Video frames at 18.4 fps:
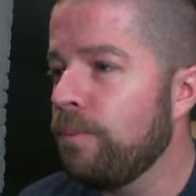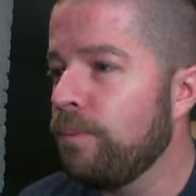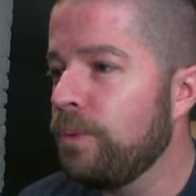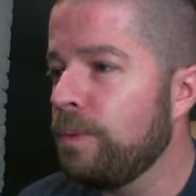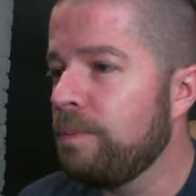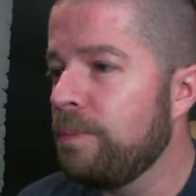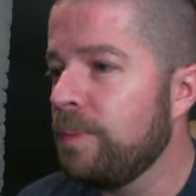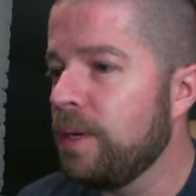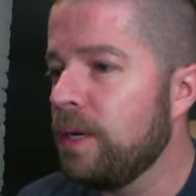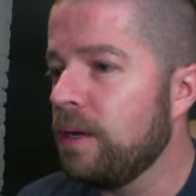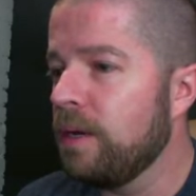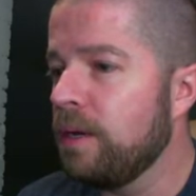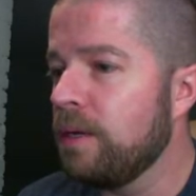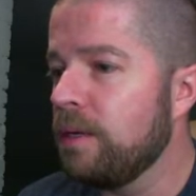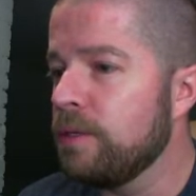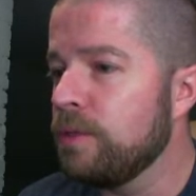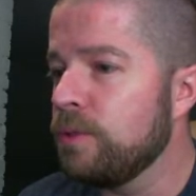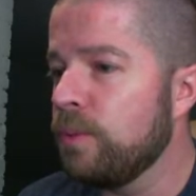
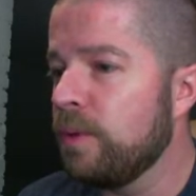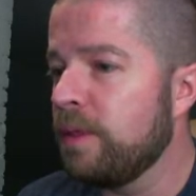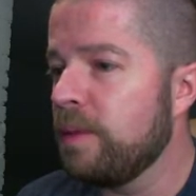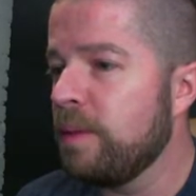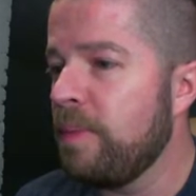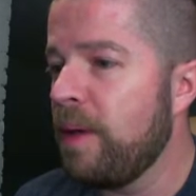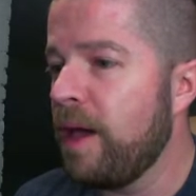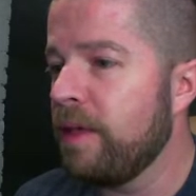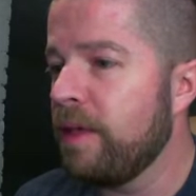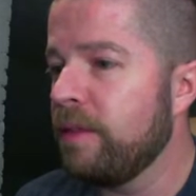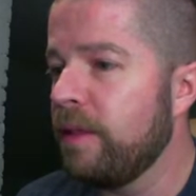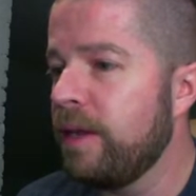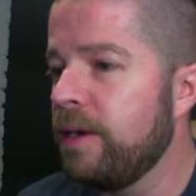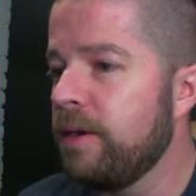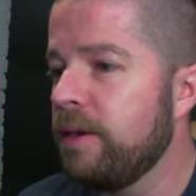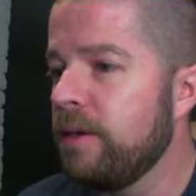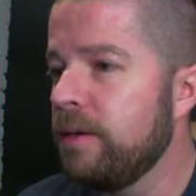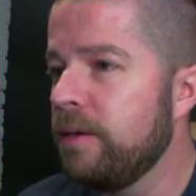because with the
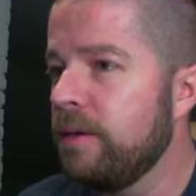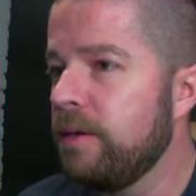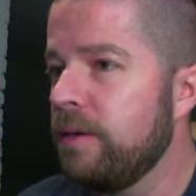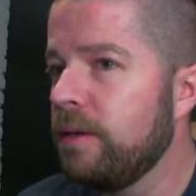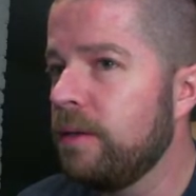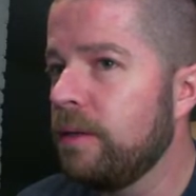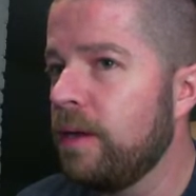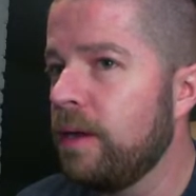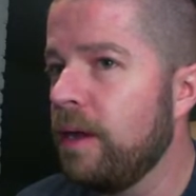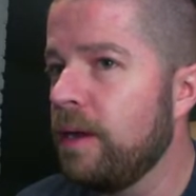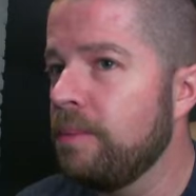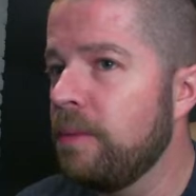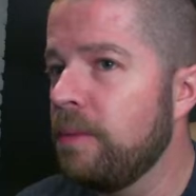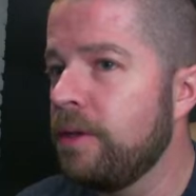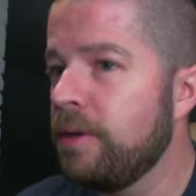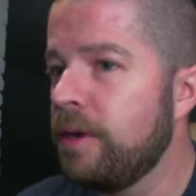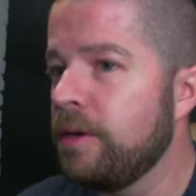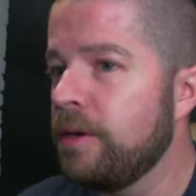Pathlighter,
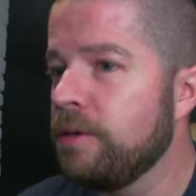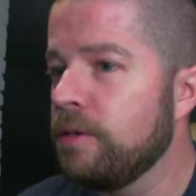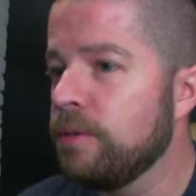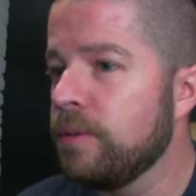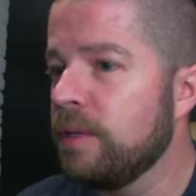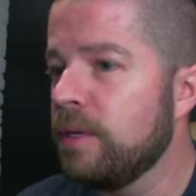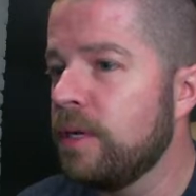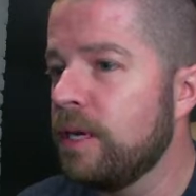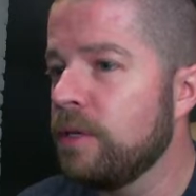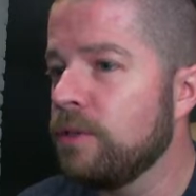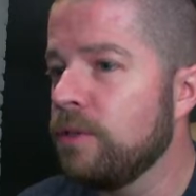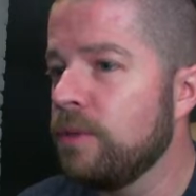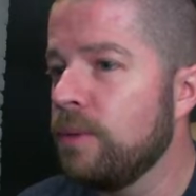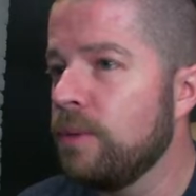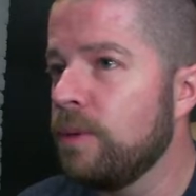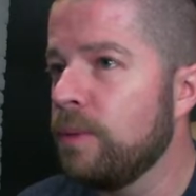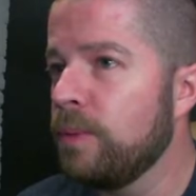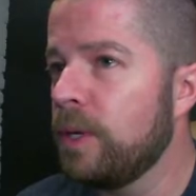Guidemother enters with an extra
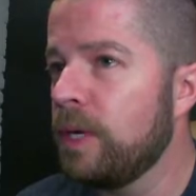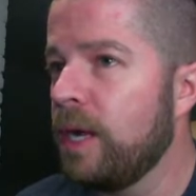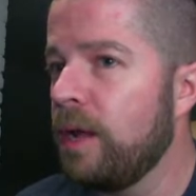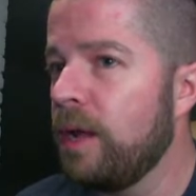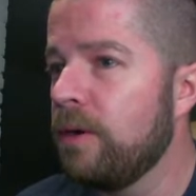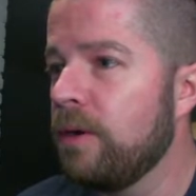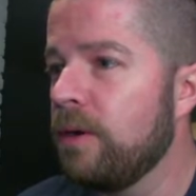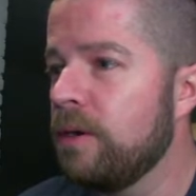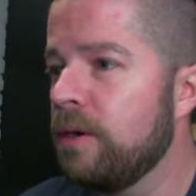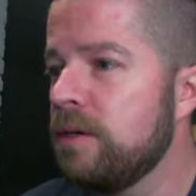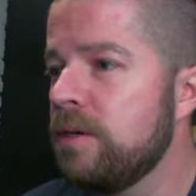1/1 counter.